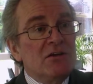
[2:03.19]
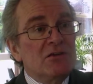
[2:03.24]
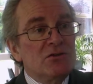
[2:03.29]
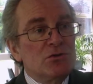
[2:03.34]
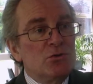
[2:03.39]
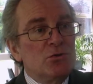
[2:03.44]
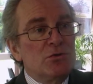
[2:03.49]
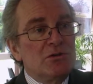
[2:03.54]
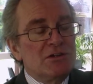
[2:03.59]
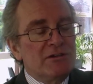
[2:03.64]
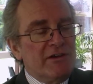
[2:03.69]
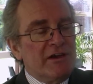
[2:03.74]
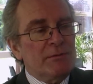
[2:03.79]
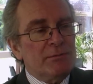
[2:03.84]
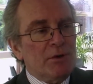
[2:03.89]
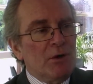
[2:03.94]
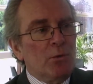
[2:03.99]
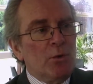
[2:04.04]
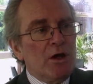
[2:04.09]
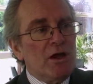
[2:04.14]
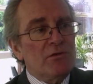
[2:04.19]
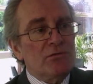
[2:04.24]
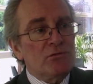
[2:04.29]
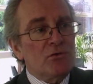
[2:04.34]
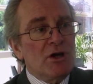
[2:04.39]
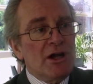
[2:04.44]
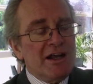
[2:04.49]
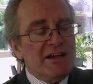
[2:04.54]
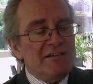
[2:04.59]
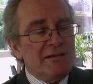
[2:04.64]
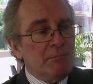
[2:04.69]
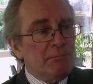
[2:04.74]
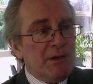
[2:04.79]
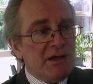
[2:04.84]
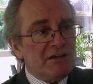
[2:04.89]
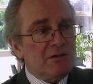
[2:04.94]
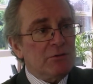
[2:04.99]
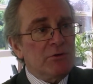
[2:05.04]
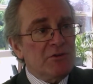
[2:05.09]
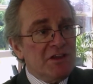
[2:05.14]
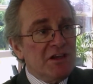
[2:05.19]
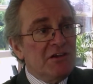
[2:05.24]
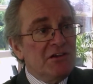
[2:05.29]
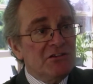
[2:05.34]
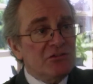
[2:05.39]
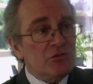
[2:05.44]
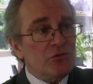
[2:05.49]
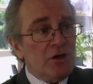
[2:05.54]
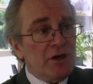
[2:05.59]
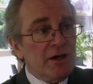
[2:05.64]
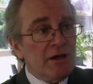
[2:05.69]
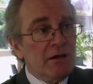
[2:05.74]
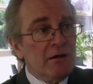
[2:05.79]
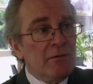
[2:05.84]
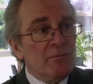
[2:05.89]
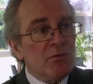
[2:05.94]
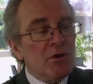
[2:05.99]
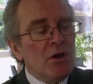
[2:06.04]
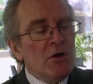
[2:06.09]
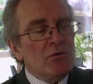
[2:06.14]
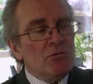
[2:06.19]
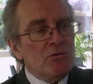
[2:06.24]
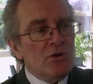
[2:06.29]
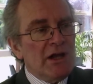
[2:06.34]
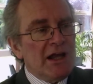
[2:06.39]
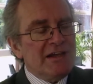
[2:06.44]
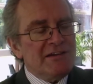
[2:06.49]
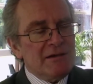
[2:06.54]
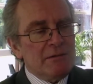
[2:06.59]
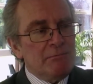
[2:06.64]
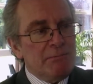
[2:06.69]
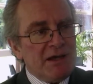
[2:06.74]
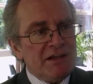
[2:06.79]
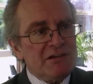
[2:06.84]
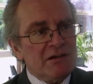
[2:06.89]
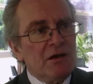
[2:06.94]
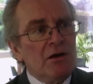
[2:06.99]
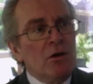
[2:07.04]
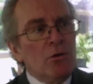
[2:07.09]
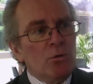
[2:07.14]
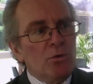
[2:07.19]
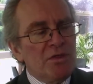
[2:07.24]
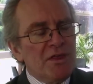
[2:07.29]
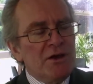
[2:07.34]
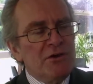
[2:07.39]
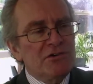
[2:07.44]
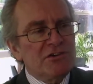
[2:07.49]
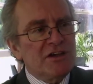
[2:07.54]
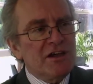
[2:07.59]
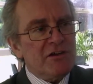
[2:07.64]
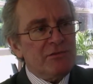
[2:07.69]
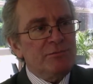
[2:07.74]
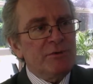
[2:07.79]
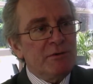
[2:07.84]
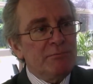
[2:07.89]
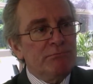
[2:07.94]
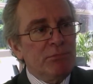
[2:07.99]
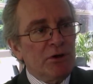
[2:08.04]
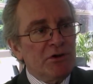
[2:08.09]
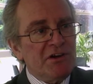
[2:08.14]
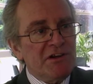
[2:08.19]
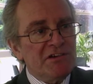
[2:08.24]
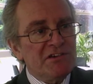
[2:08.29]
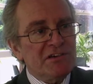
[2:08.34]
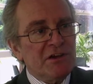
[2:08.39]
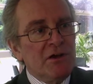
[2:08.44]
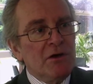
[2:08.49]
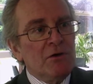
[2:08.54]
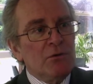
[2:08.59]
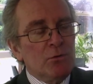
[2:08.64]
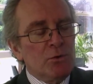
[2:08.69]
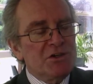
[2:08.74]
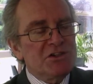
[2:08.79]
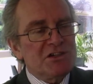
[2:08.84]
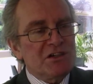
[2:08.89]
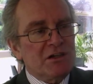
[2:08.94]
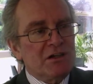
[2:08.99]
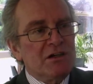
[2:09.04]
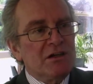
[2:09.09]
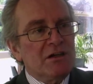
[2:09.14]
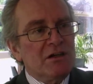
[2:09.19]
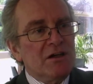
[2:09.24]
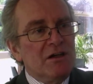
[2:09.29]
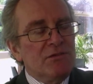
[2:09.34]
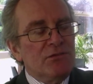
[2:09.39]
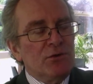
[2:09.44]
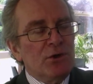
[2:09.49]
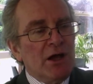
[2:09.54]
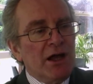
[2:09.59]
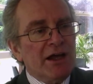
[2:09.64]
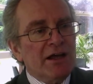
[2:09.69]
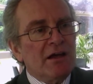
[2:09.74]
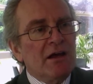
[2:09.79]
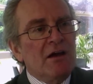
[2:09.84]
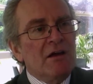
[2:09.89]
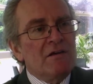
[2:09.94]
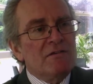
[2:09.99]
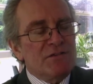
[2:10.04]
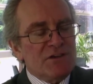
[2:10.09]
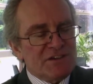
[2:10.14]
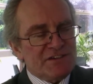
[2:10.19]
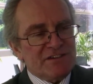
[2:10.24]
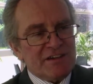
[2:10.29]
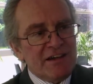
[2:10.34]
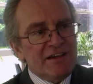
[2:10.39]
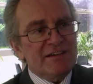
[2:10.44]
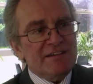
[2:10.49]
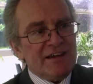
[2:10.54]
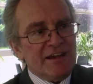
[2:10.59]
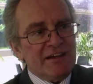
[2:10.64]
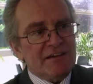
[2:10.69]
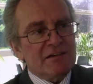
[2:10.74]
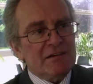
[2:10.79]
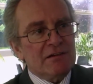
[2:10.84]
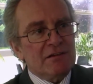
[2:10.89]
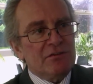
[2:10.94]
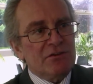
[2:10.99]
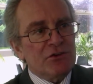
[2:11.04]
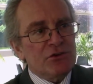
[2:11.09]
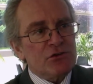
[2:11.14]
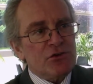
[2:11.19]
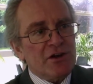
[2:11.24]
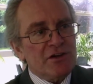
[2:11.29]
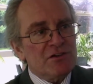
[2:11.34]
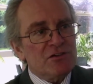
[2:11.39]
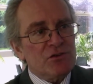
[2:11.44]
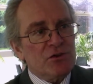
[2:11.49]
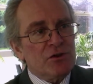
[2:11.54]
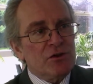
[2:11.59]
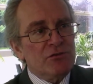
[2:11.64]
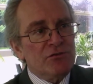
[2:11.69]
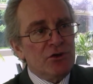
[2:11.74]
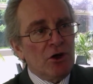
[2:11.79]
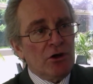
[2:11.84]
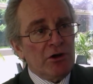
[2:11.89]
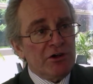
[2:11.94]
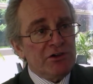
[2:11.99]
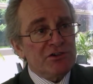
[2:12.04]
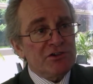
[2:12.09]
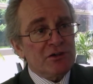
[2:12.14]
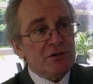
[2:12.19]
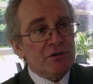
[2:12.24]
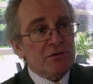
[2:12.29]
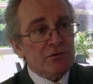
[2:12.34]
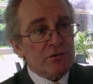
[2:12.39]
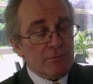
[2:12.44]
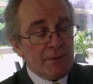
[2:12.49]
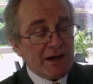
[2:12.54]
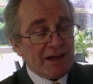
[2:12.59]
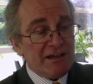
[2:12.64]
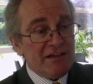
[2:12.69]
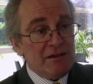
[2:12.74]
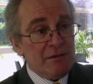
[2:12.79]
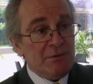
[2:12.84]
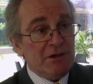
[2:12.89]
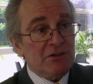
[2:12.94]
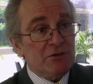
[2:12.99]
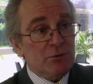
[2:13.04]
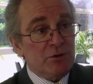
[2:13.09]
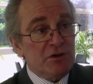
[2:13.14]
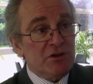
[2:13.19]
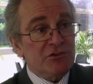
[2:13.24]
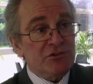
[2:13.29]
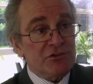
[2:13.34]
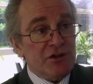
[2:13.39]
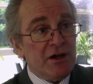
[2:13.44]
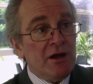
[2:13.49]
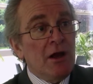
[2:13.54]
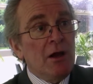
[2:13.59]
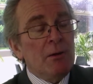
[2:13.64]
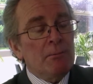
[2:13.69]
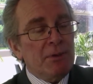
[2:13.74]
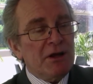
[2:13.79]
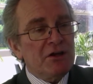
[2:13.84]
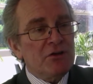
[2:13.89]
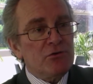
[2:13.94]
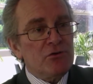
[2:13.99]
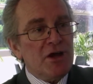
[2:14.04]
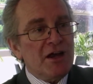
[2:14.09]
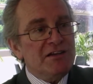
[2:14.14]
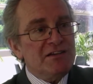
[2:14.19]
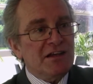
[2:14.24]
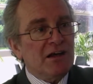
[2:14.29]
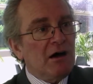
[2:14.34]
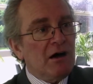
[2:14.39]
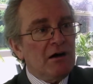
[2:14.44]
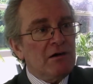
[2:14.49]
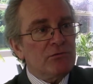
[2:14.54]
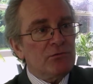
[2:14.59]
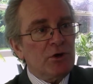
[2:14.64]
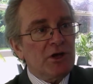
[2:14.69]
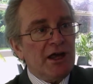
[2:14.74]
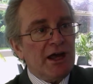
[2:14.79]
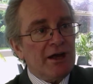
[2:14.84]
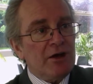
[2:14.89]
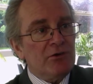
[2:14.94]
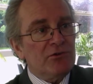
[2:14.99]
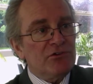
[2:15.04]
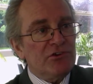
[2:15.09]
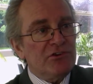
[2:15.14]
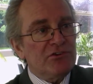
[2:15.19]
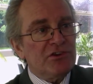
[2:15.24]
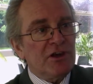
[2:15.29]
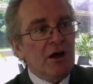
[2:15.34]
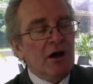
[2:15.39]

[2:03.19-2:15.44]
to develop a way of relating better with industry, relating better with those government bodies which can, if you like, facilitate the transfer of knowledge from academia to industry by creating halfway houses,